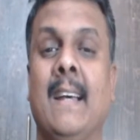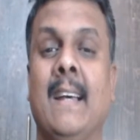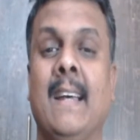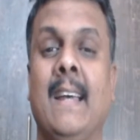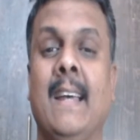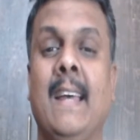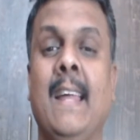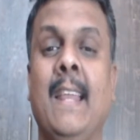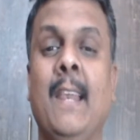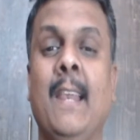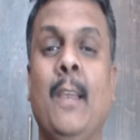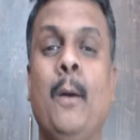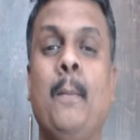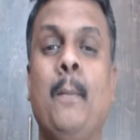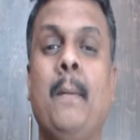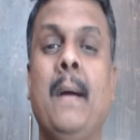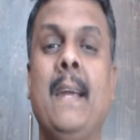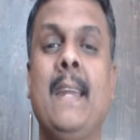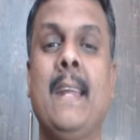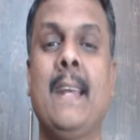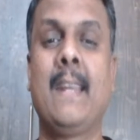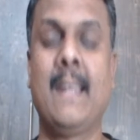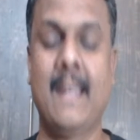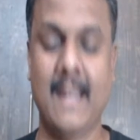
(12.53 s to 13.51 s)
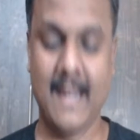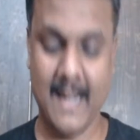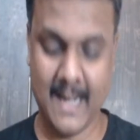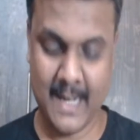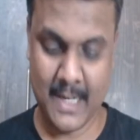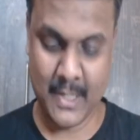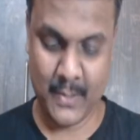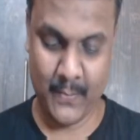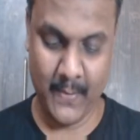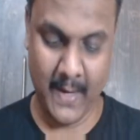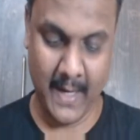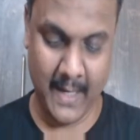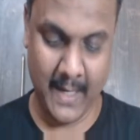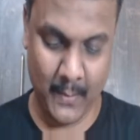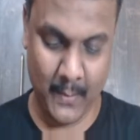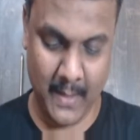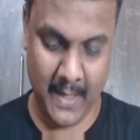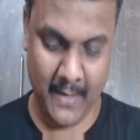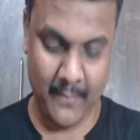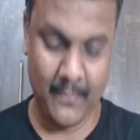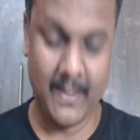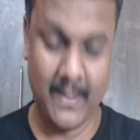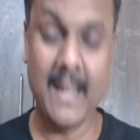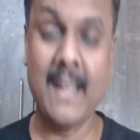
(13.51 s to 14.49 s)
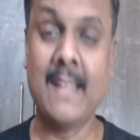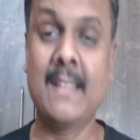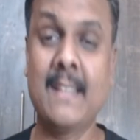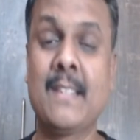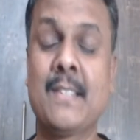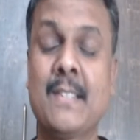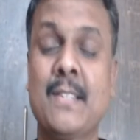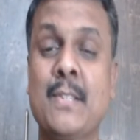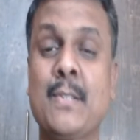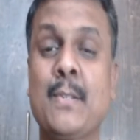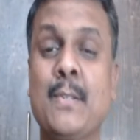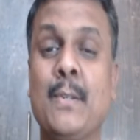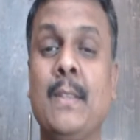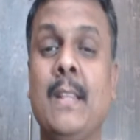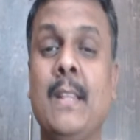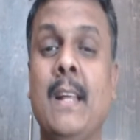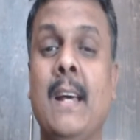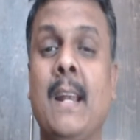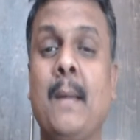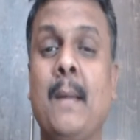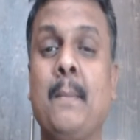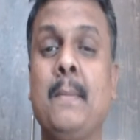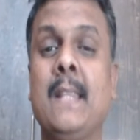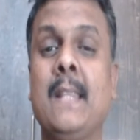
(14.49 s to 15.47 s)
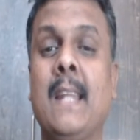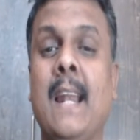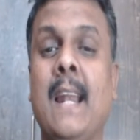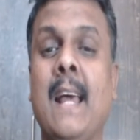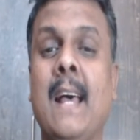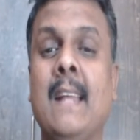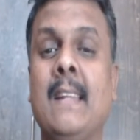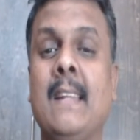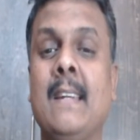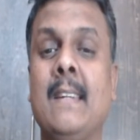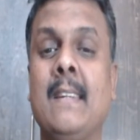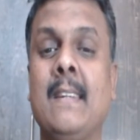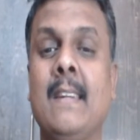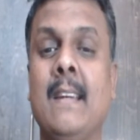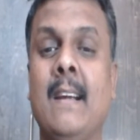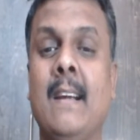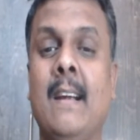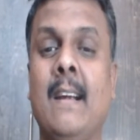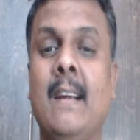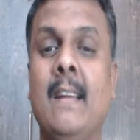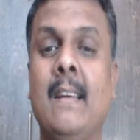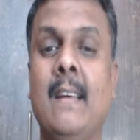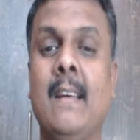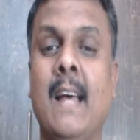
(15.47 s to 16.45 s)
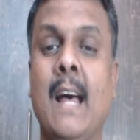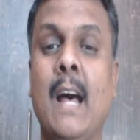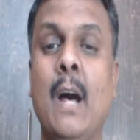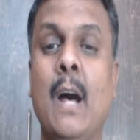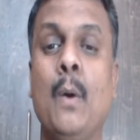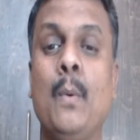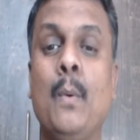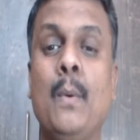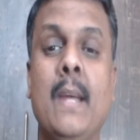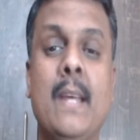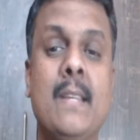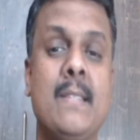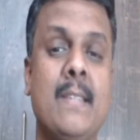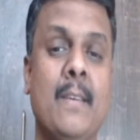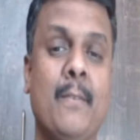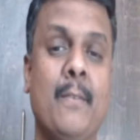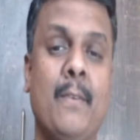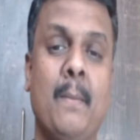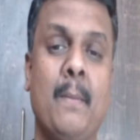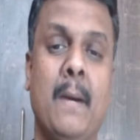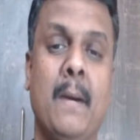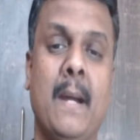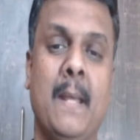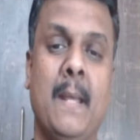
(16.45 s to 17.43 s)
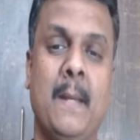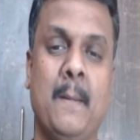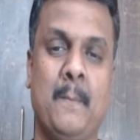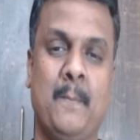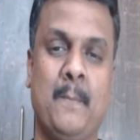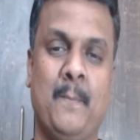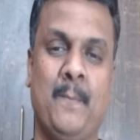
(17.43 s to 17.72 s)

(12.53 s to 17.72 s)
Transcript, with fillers: Hello my dear kids, very good evening. This is Sundar Ravindranathan here. How is everybody?